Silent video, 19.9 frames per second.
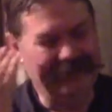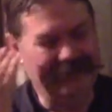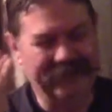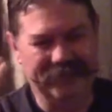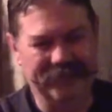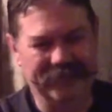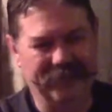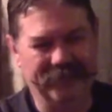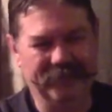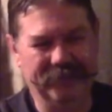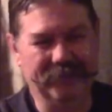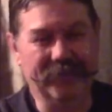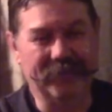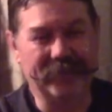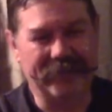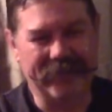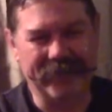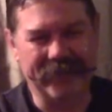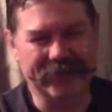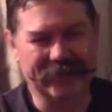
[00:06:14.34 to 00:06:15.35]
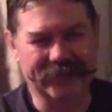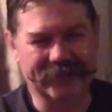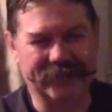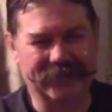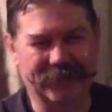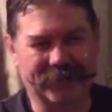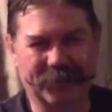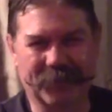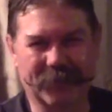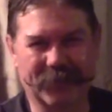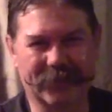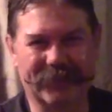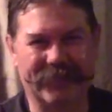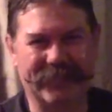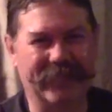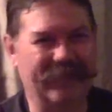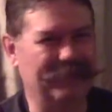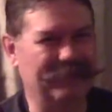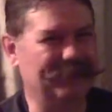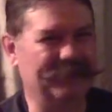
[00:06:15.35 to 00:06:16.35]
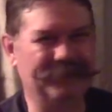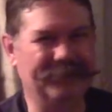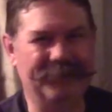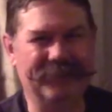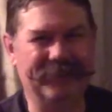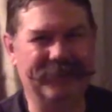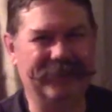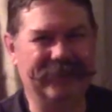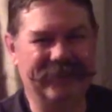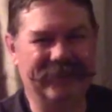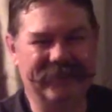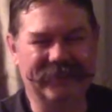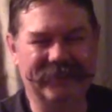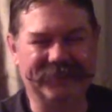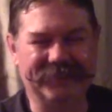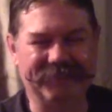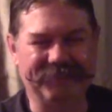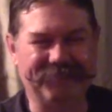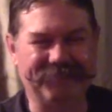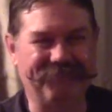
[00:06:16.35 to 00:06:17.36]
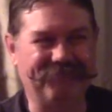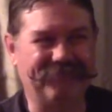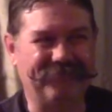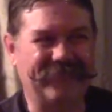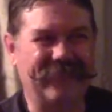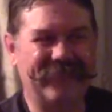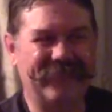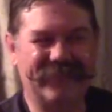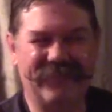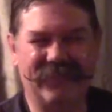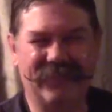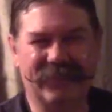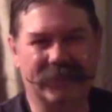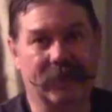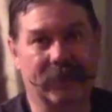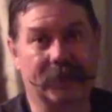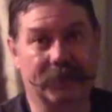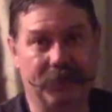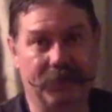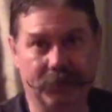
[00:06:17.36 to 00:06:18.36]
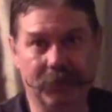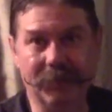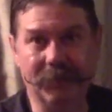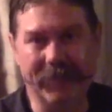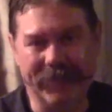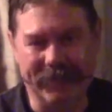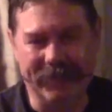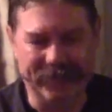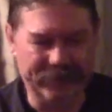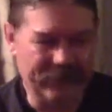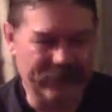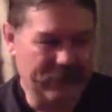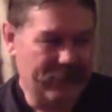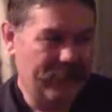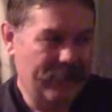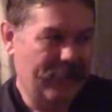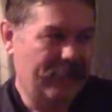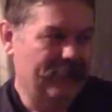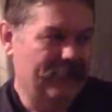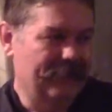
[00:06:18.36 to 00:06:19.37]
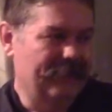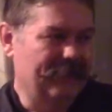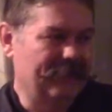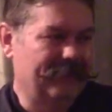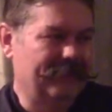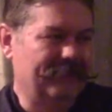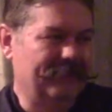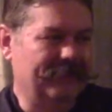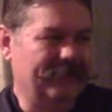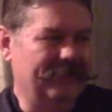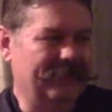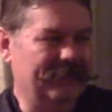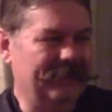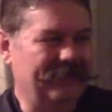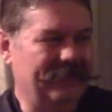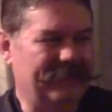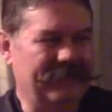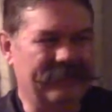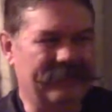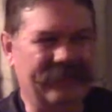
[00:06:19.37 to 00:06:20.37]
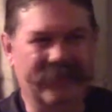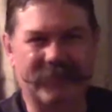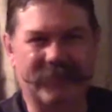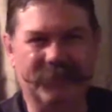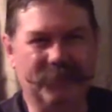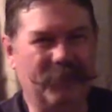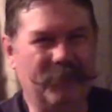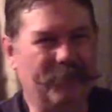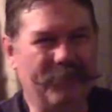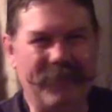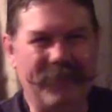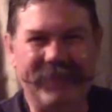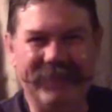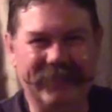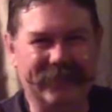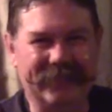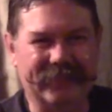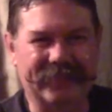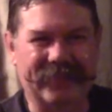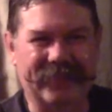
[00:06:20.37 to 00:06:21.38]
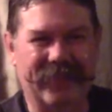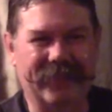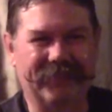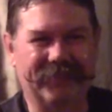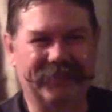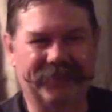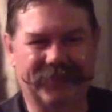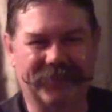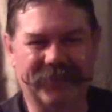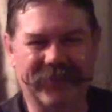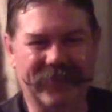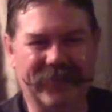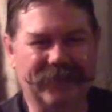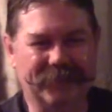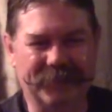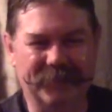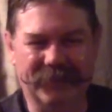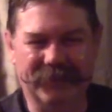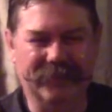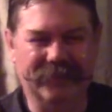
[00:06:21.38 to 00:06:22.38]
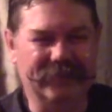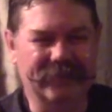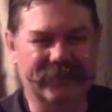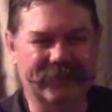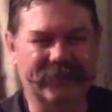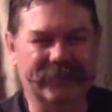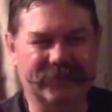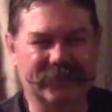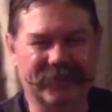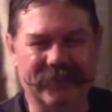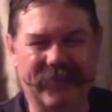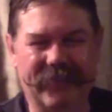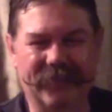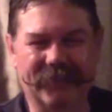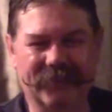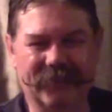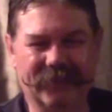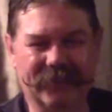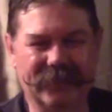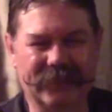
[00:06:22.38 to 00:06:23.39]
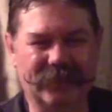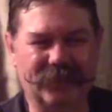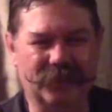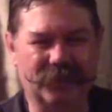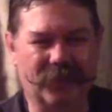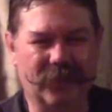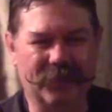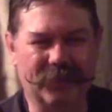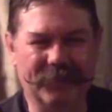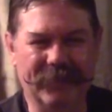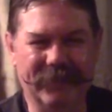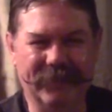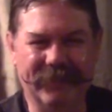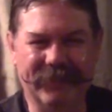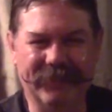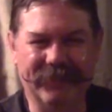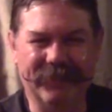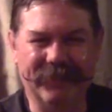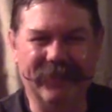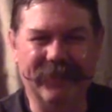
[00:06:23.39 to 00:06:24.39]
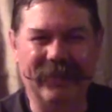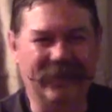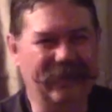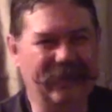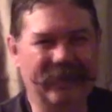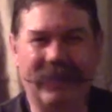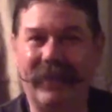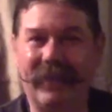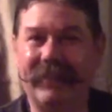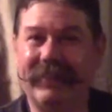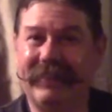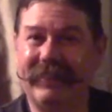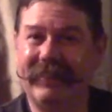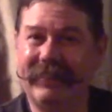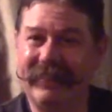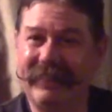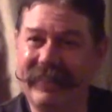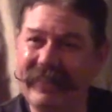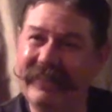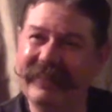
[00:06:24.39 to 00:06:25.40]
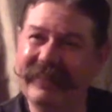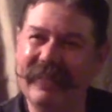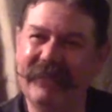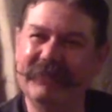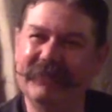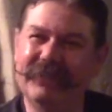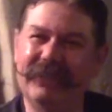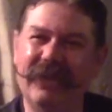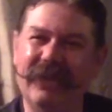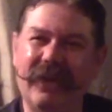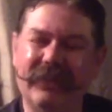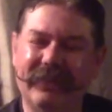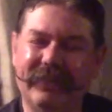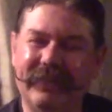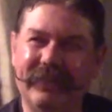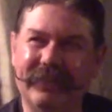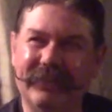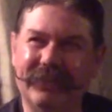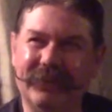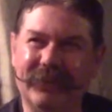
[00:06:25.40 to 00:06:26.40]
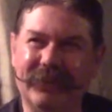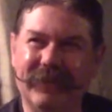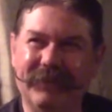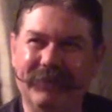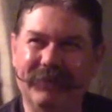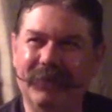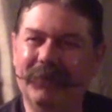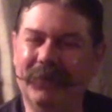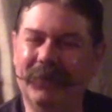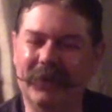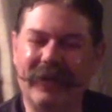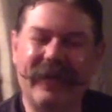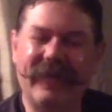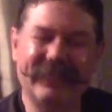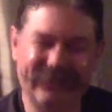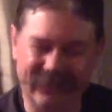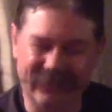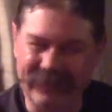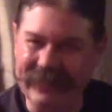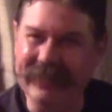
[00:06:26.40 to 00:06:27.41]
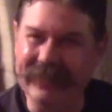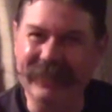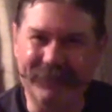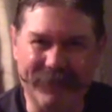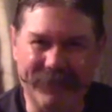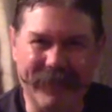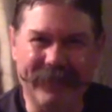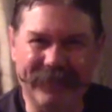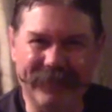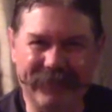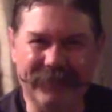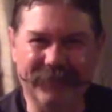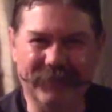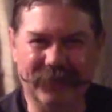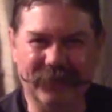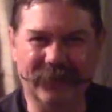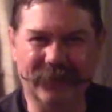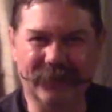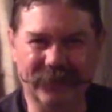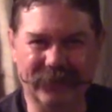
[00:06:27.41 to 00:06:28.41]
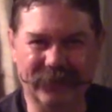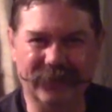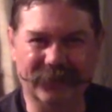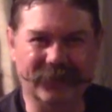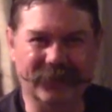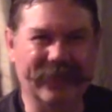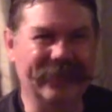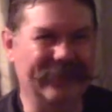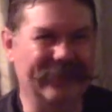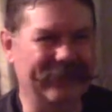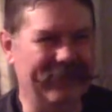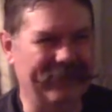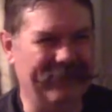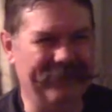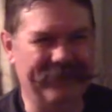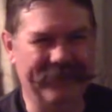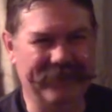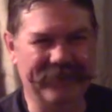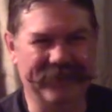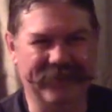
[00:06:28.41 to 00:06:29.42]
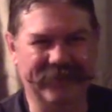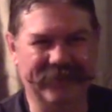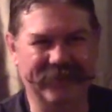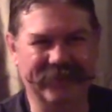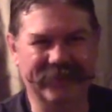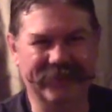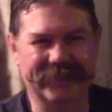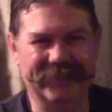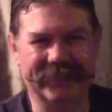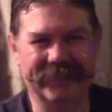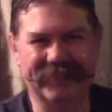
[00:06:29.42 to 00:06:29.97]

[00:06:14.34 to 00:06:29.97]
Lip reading: that Look Here is their worst album, but that song's not too bad. It's mainly just kind of forgettable, and it doesn't really have a really strong melody, but I think that was Godley and Cream, who weren't actually in the band anymore, who directed that video. It's